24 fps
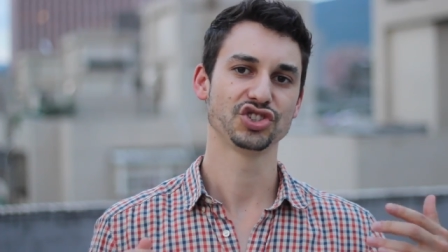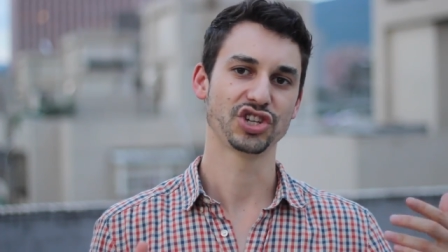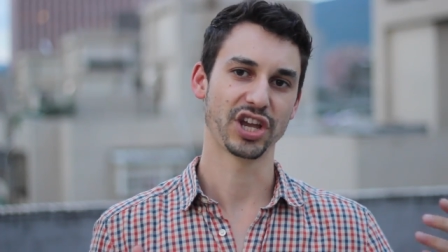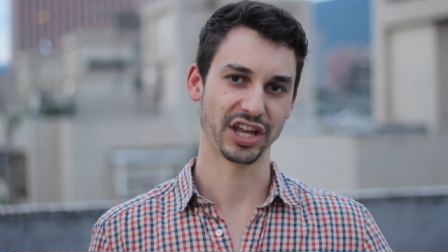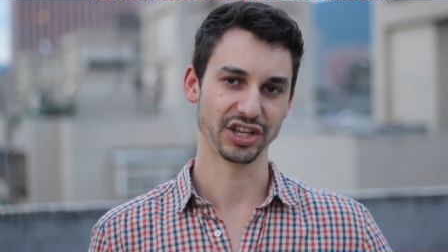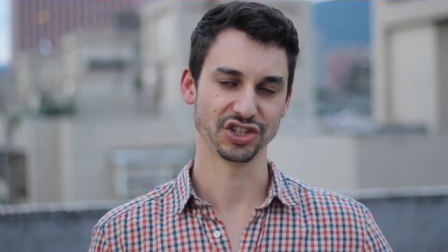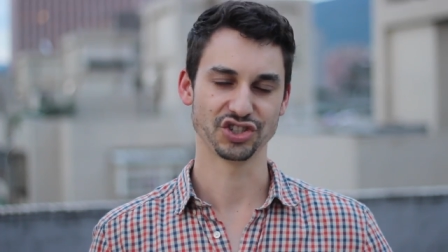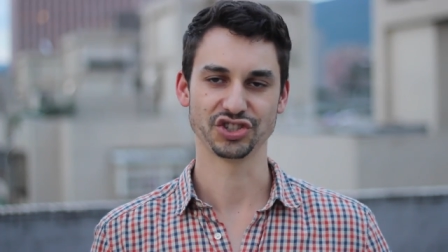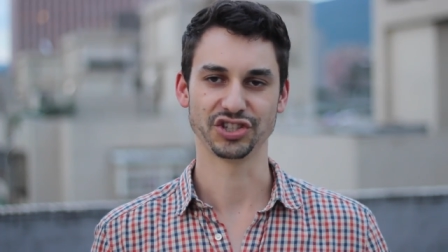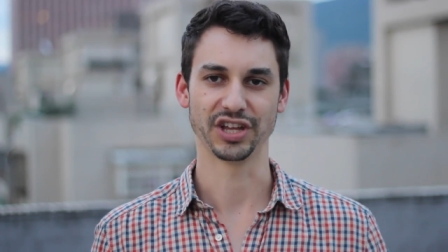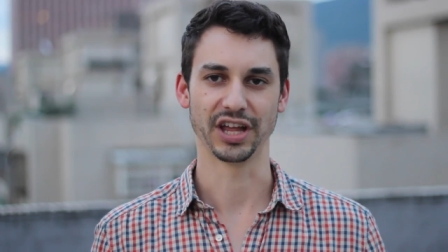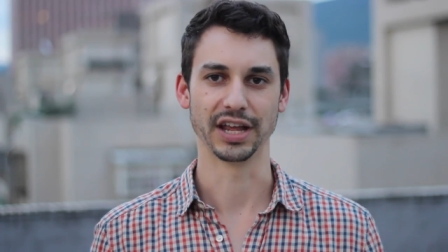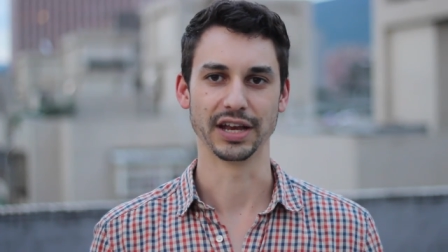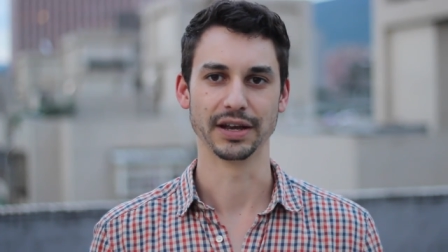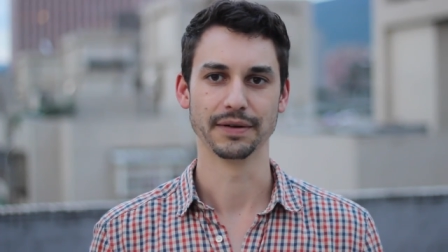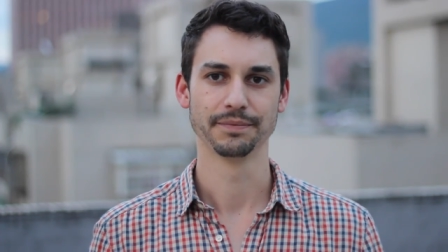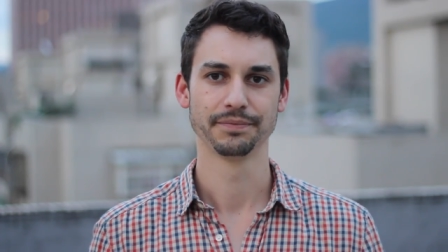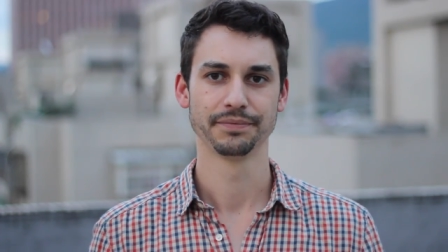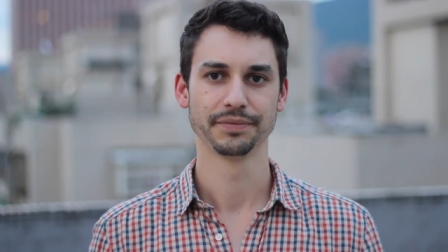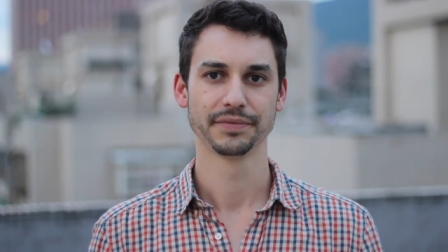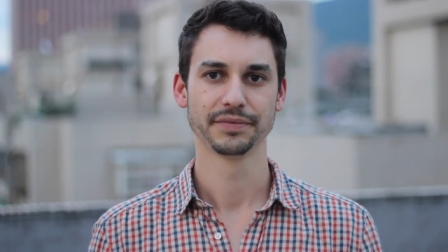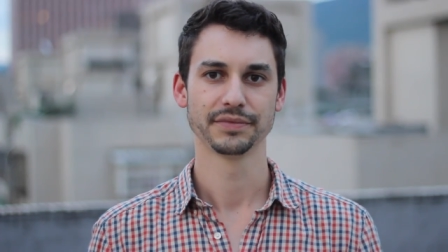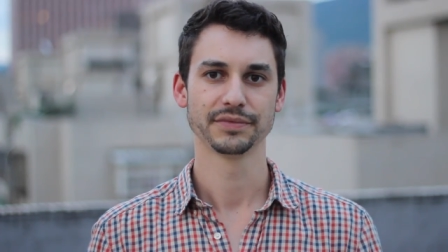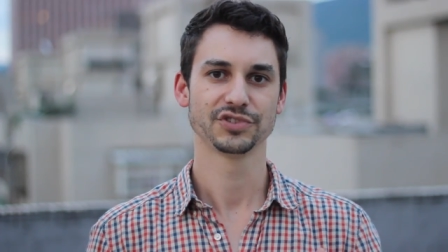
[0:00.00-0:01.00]
change state,
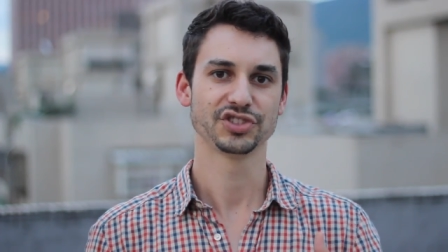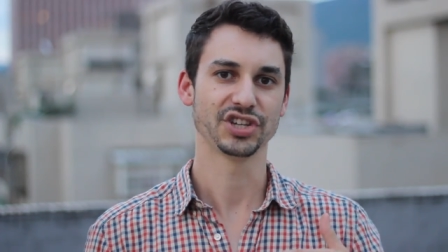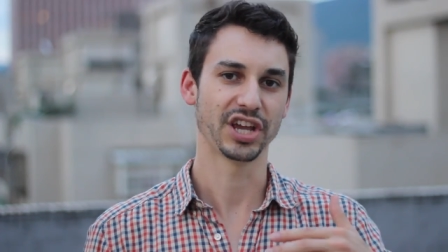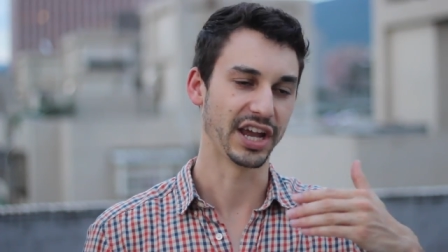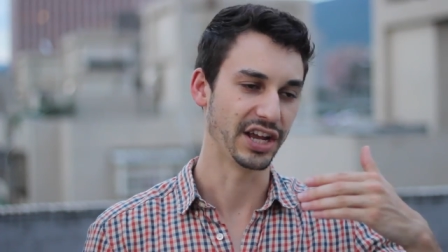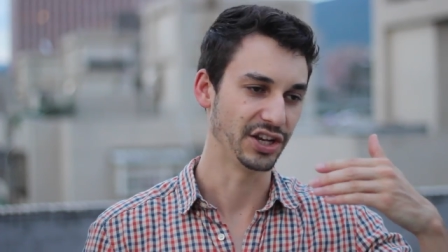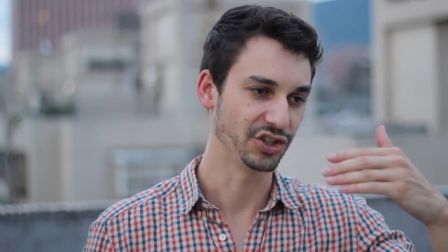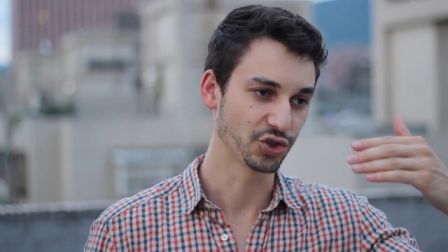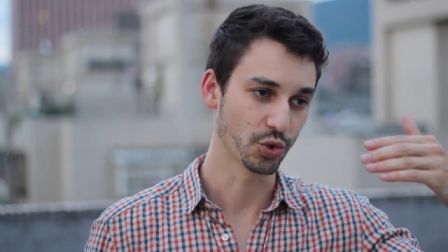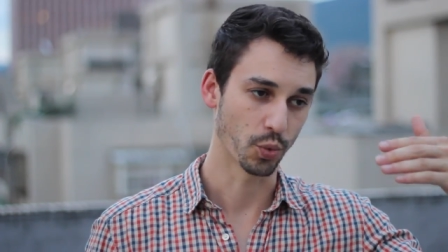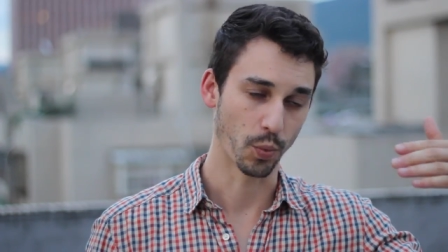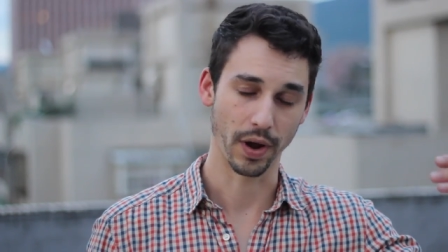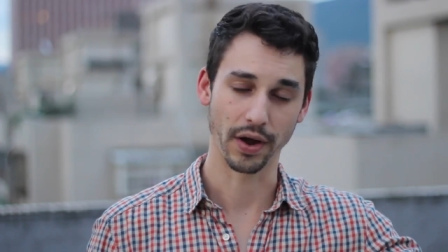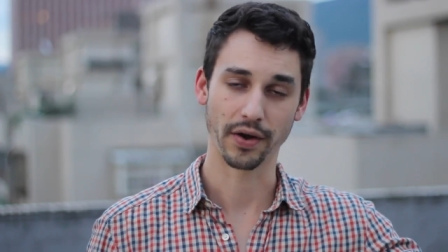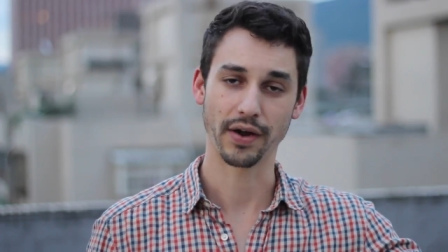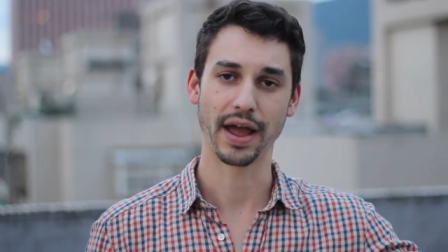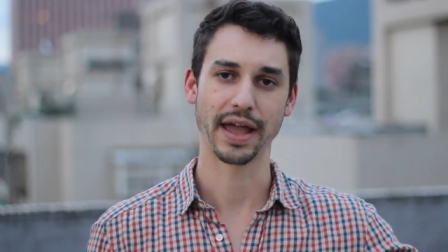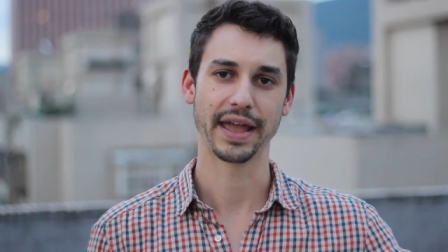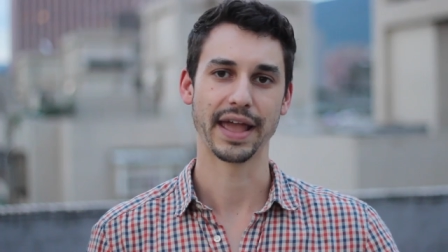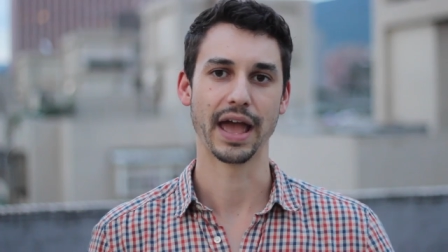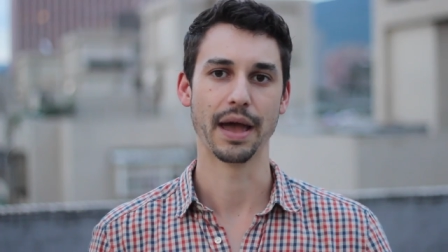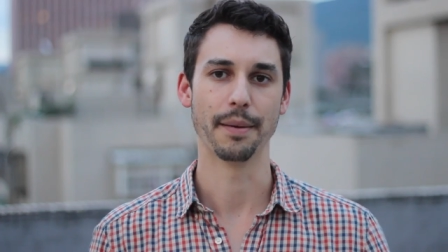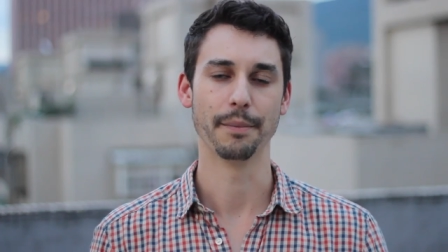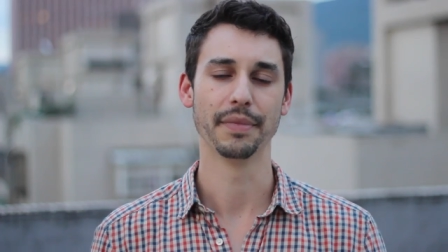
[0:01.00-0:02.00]
change where
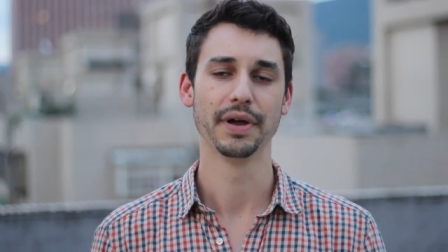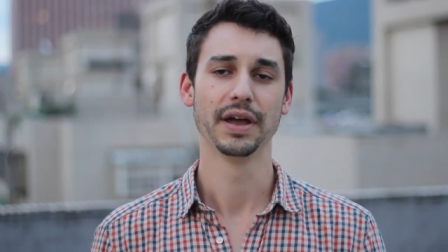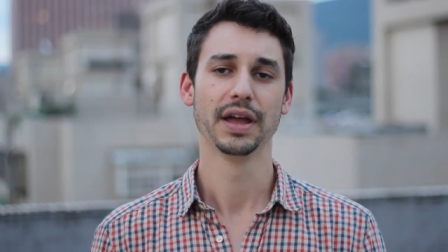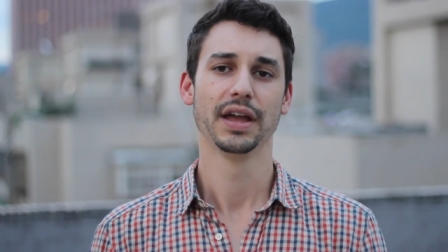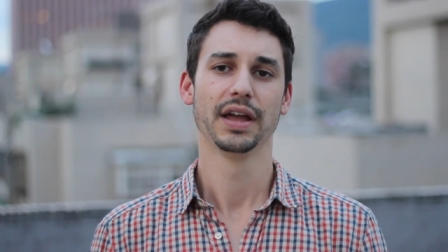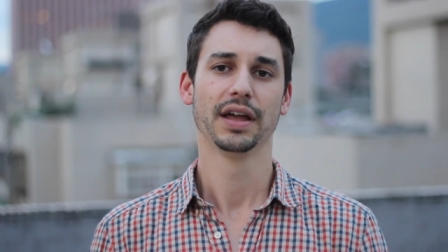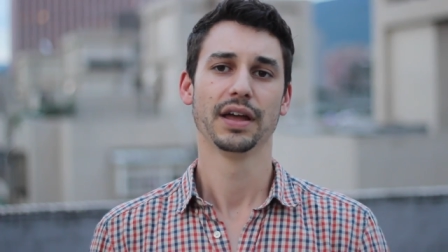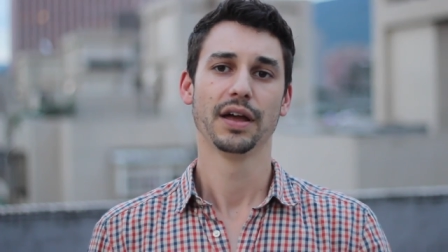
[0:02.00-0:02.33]
I am.